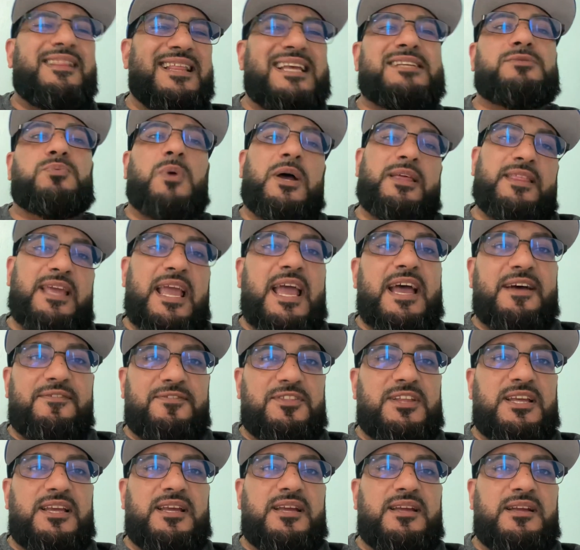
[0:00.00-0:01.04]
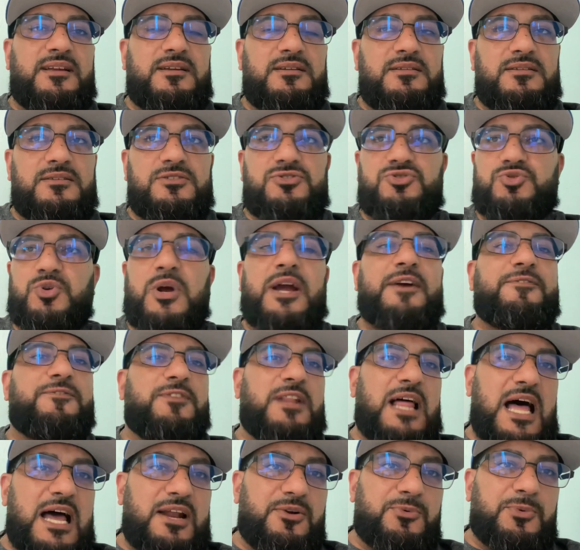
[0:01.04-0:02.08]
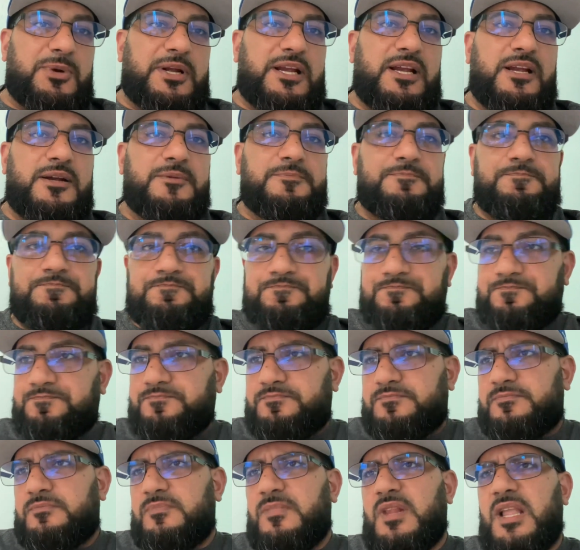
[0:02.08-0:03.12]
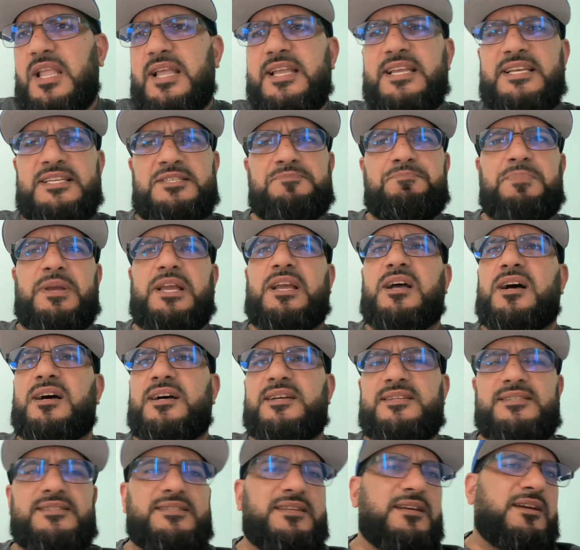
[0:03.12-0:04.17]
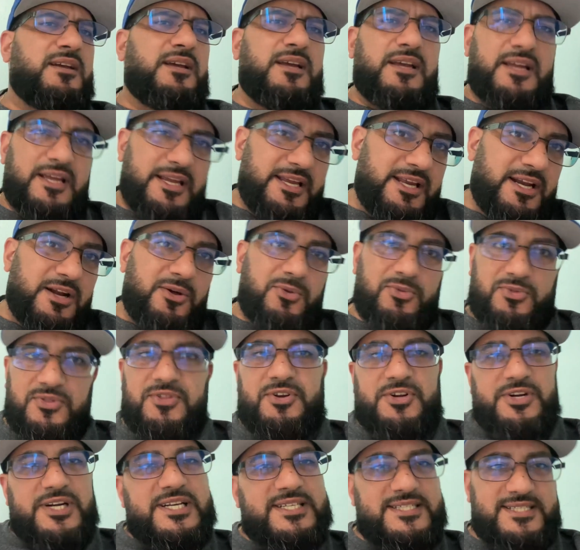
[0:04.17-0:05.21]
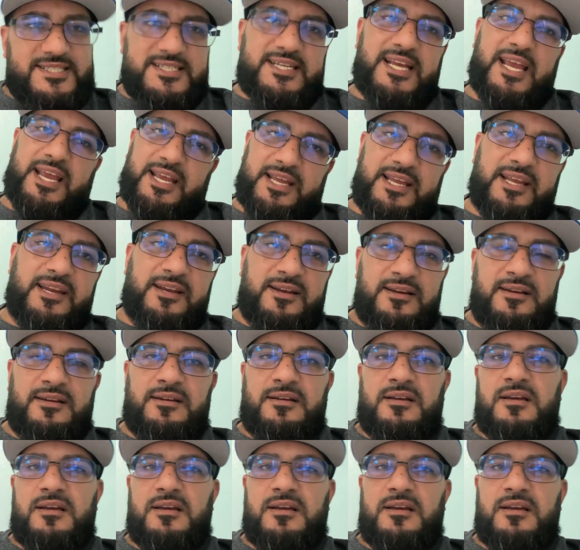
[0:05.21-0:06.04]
why they have the draft lottery, is because, you know, there is tanking.